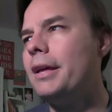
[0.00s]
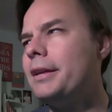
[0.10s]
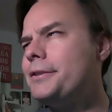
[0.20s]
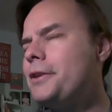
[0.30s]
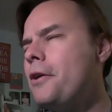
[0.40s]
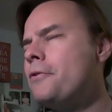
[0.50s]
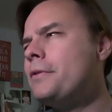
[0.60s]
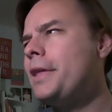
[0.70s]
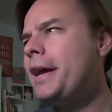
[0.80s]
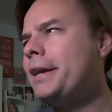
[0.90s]
So
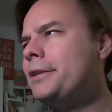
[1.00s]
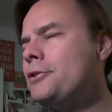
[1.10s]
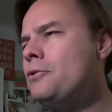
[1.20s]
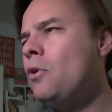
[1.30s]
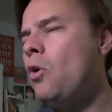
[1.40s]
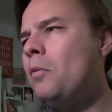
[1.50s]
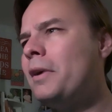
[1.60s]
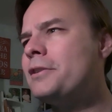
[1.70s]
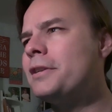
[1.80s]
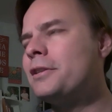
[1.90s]
they do a whole
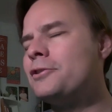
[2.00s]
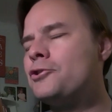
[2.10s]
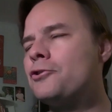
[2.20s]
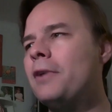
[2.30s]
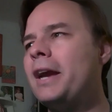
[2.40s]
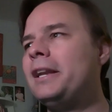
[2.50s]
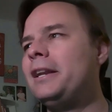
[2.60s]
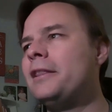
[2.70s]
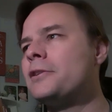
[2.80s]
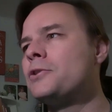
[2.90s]
bunch of
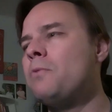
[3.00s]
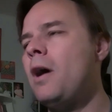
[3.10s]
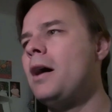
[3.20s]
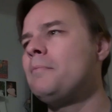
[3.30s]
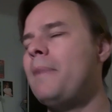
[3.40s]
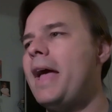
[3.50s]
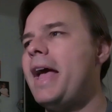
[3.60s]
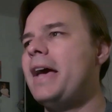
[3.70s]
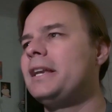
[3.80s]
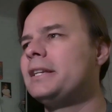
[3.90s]
training in the swamp,
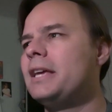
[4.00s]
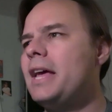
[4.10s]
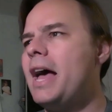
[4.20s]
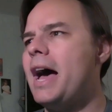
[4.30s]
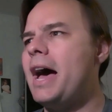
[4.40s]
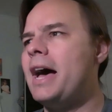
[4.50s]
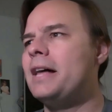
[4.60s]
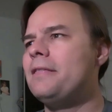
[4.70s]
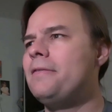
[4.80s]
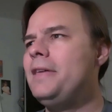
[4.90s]
and
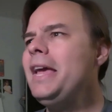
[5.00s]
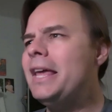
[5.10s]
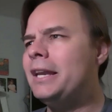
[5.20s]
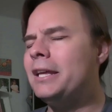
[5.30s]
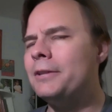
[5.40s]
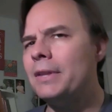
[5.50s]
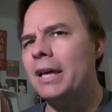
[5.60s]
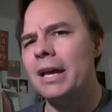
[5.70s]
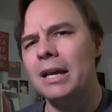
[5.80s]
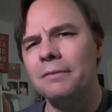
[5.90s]
then
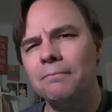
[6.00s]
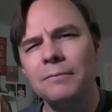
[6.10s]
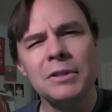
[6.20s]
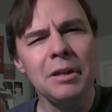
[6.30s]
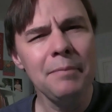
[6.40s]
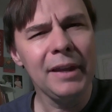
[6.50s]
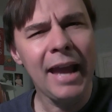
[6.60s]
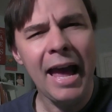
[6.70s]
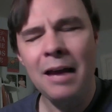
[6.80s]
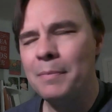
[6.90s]
something
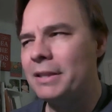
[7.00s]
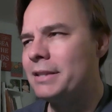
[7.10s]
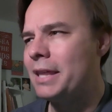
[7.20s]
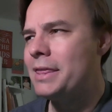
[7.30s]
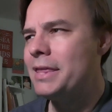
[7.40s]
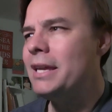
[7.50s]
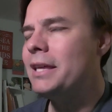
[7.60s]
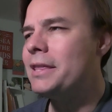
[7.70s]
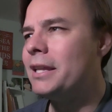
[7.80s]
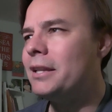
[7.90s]
happens. I
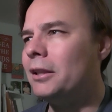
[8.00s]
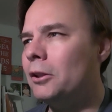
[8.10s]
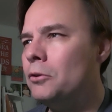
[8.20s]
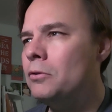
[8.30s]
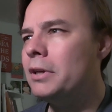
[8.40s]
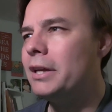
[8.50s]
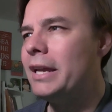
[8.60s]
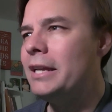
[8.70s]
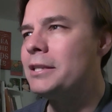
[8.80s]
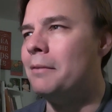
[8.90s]
think that Luke
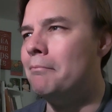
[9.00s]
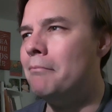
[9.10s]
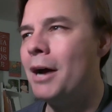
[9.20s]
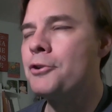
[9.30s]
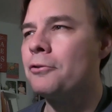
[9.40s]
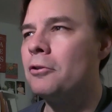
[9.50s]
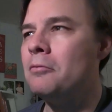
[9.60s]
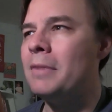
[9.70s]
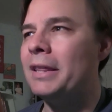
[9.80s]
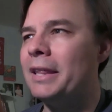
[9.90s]
eats a
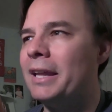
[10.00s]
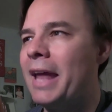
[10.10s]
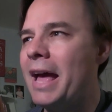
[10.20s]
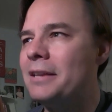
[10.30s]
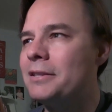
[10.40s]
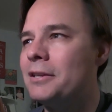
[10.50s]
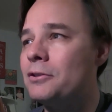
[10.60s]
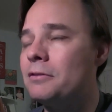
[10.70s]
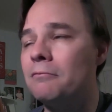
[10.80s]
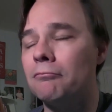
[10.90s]
mushroom and then has
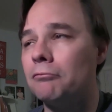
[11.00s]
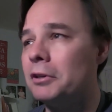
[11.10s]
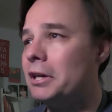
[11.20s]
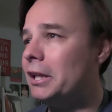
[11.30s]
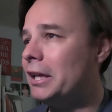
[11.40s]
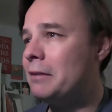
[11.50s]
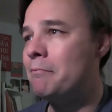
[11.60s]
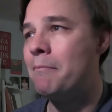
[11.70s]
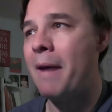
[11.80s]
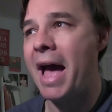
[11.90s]
this really
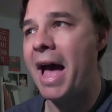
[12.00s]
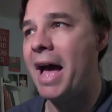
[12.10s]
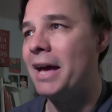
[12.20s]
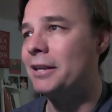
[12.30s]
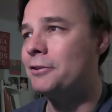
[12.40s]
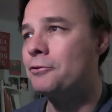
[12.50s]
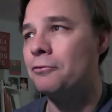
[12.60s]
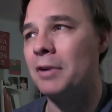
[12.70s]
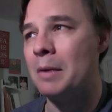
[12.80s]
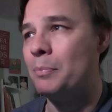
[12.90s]
bad
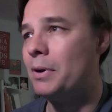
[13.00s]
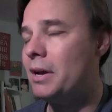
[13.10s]
trip.